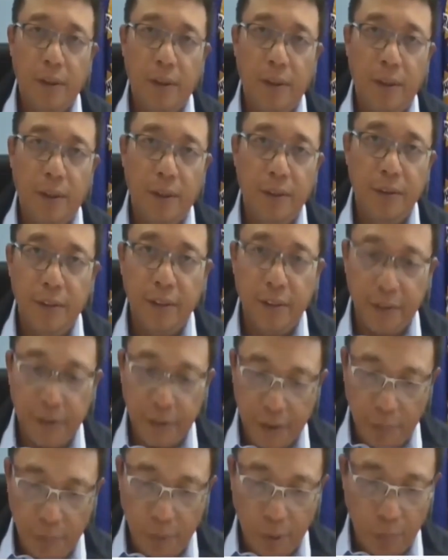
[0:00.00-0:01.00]
It's not
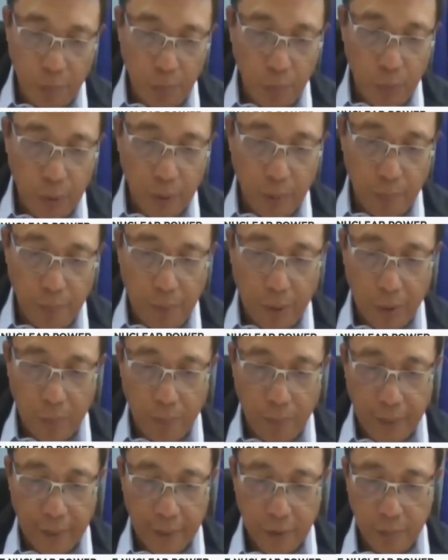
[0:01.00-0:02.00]
just about putting up power
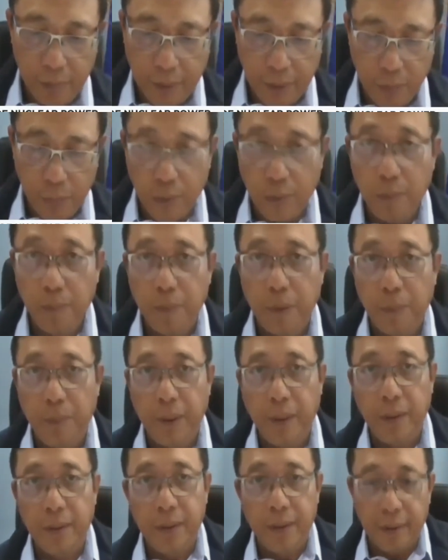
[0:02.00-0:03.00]
plants, but we're
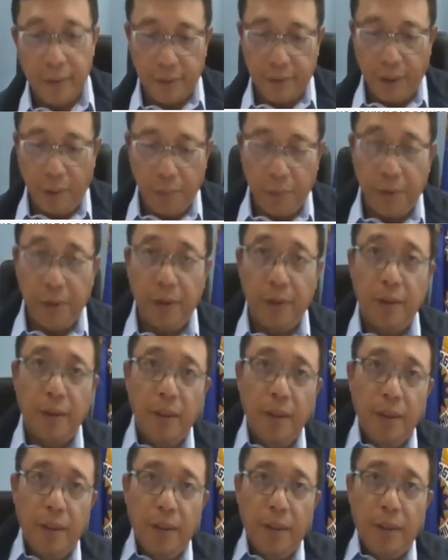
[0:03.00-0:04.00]
preparing something
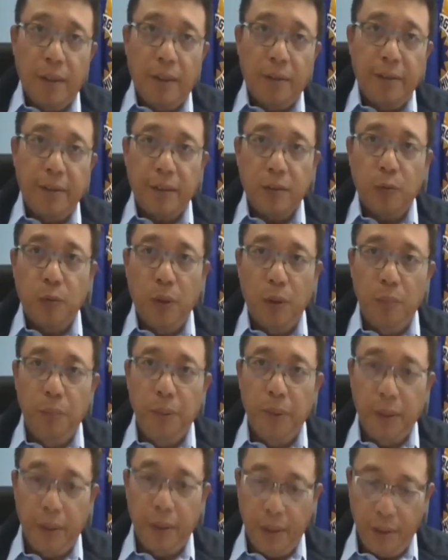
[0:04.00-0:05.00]
that will
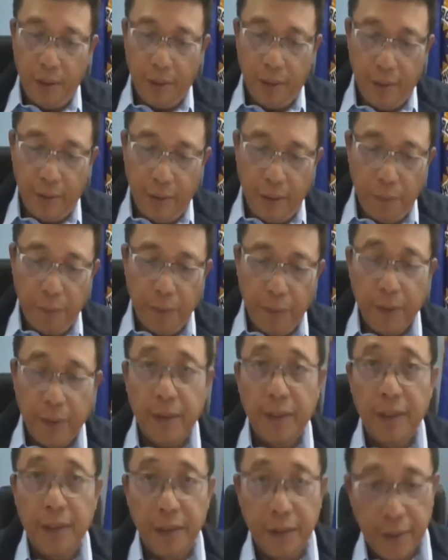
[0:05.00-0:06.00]
be
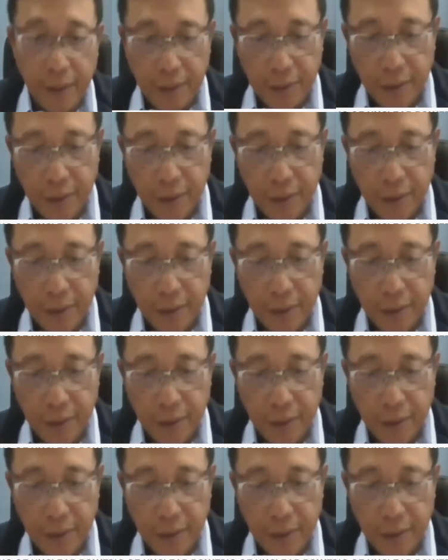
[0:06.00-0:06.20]
definitely needed in